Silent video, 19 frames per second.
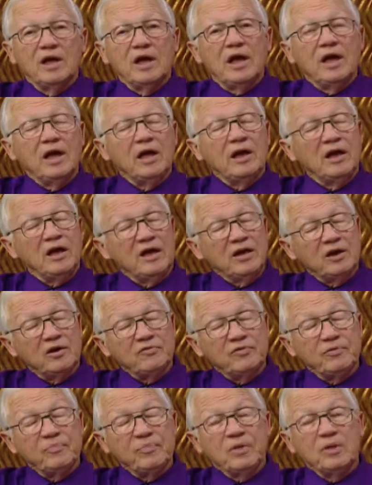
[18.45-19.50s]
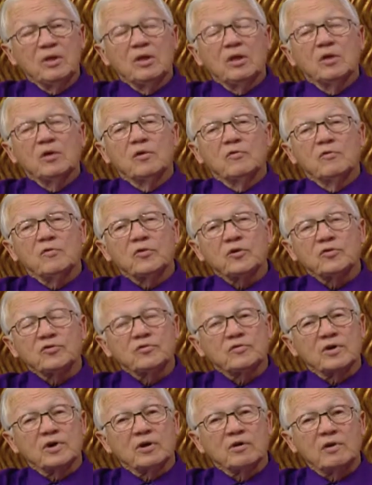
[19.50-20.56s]
I have, first
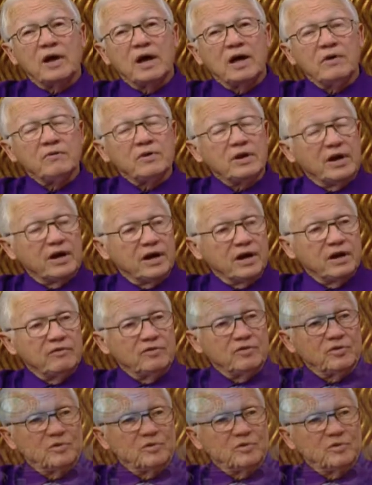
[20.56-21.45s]
of all, Ivan Ives,